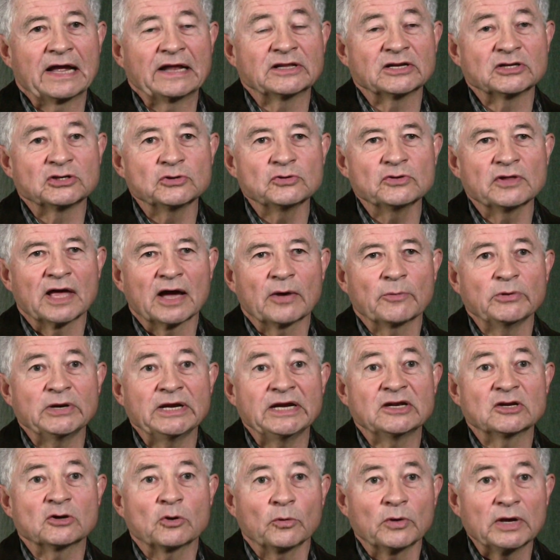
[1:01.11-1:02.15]
And to do that, we
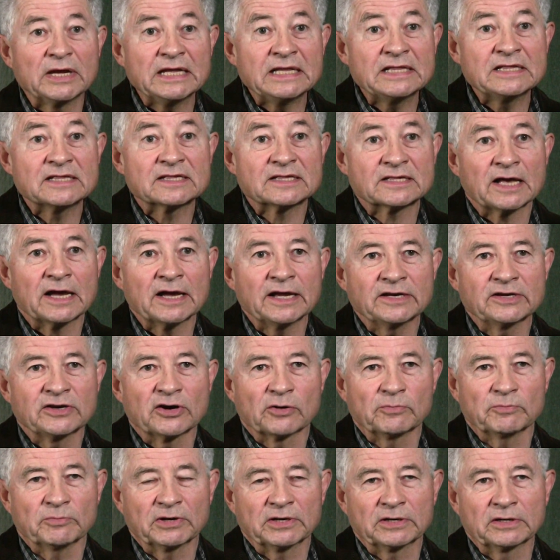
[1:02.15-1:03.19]
need to go inside
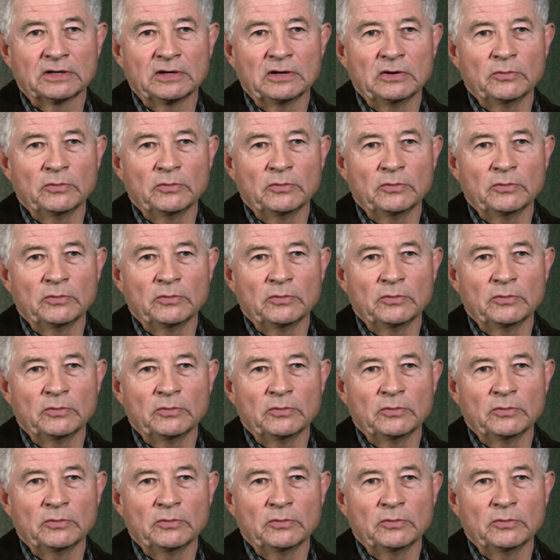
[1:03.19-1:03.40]
government.